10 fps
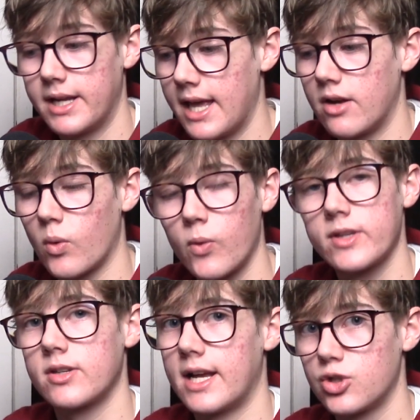But again,
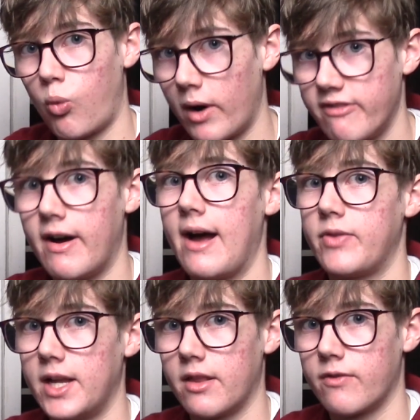Northwestern had
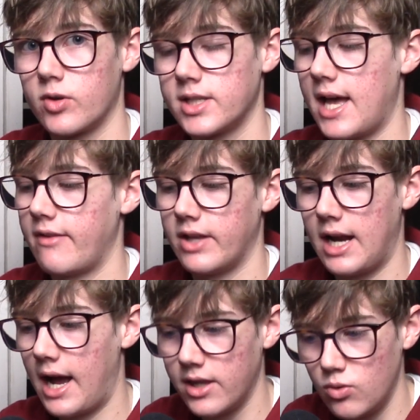25 at the end of the first half,
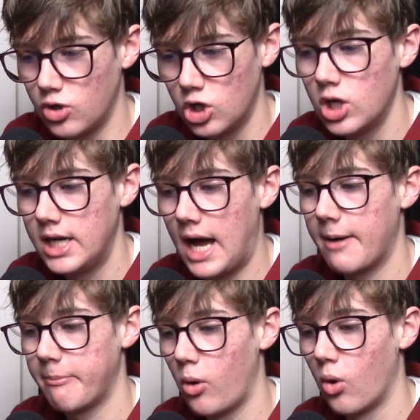and IU could
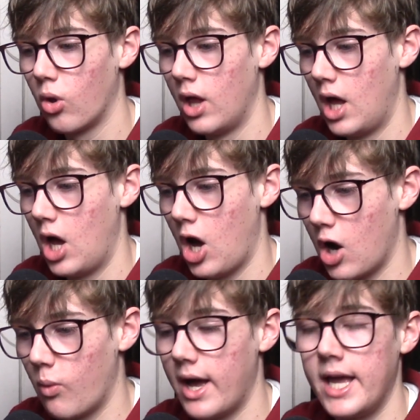not pull
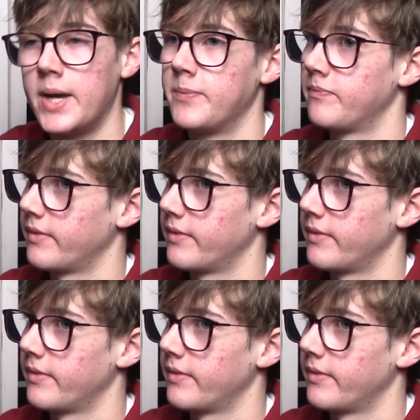away.